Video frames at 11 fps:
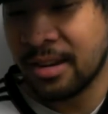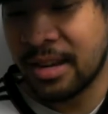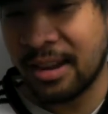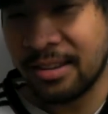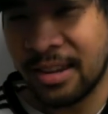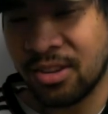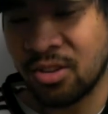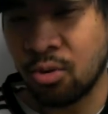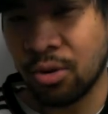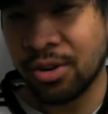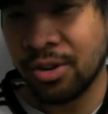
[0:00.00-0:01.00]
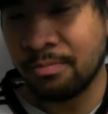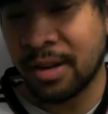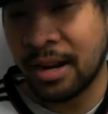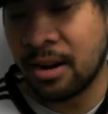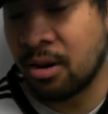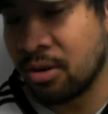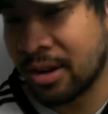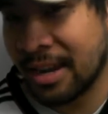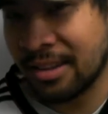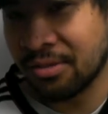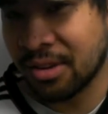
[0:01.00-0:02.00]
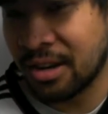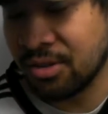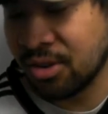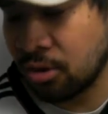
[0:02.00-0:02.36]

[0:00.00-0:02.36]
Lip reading: Yes, he scores, but it all cancels out.